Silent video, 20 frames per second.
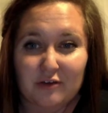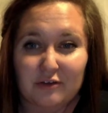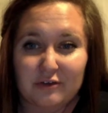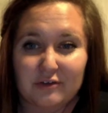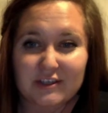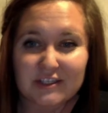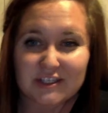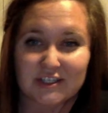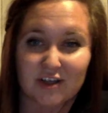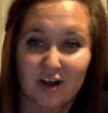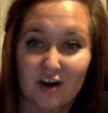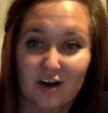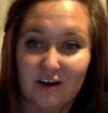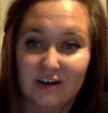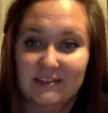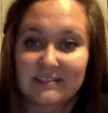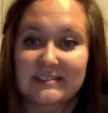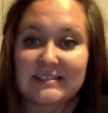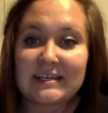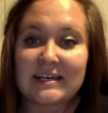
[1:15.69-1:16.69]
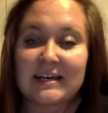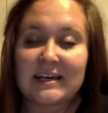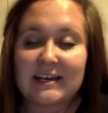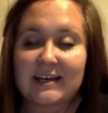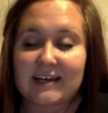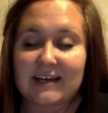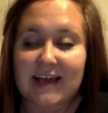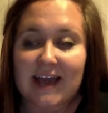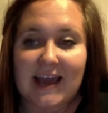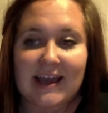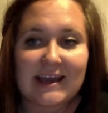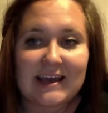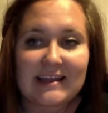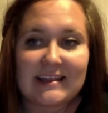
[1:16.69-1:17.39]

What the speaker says: through the songs, okay?